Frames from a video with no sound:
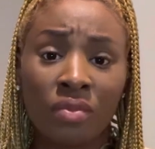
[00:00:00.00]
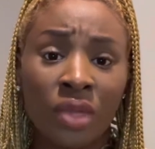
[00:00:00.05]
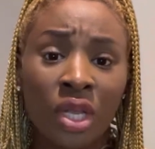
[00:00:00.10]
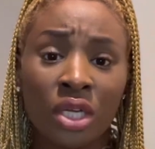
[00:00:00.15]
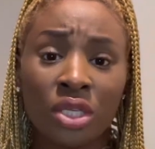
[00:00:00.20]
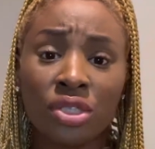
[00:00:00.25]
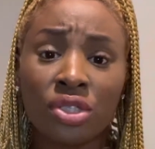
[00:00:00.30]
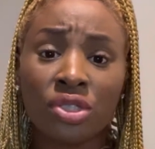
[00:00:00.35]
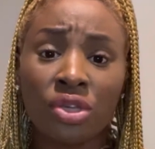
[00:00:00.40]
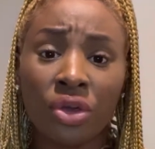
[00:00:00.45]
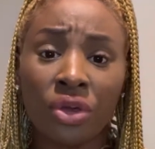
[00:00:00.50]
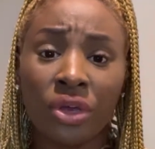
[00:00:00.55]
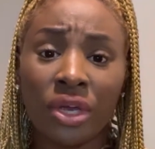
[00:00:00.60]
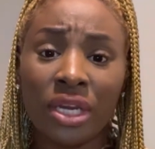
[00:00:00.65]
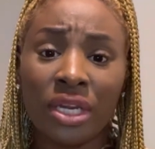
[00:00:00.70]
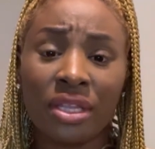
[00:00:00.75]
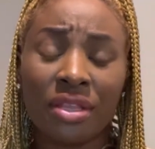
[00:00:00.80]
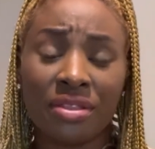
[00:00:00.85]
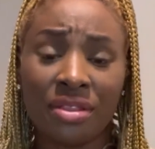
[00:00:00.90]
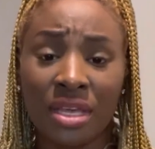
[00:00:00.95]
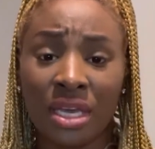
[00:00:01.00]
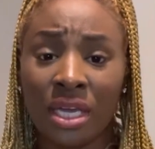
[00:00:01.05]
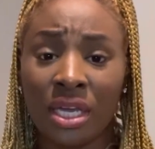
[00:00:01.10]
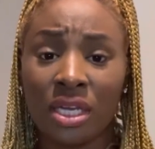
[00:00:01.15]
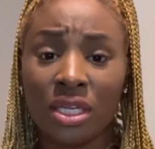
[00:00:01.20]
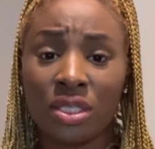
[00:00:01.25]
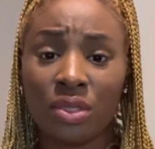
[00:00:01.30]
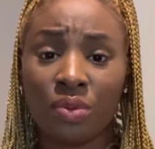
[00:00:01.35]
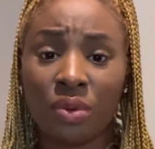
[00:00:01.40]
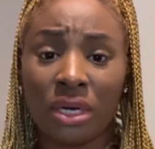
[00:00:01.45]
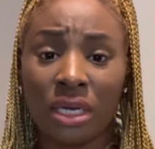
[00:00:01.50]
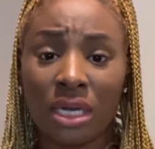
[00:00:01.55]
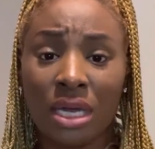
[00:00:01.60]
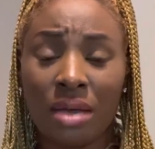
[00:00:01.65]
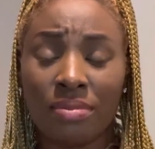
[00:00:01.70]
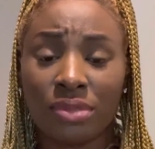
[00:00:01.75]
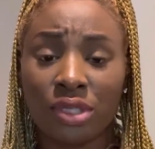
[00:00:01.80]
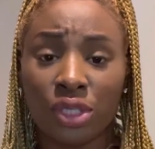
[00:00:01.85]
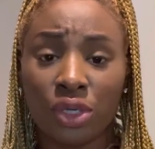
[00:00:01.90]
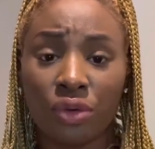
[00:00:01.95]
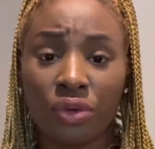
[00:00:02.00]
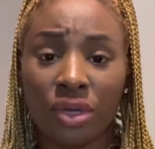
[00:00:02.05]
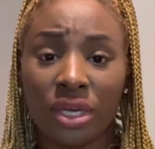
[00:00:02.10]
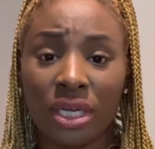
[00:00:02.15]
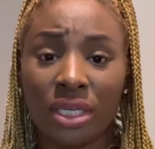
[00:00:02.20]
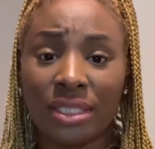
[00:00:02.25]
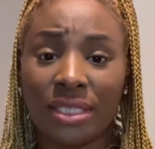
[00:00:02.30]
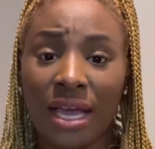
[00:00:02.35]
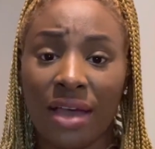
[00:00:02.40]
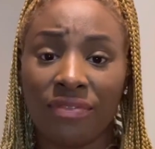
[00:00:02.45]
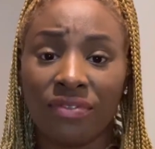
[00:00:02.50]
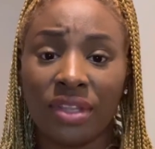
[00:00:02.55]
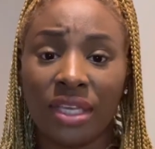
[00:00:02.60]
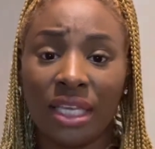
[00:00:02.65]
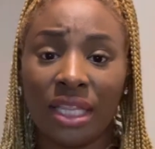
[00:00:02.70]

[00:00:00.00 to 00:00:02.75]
certain things when it comes to Korea, definitely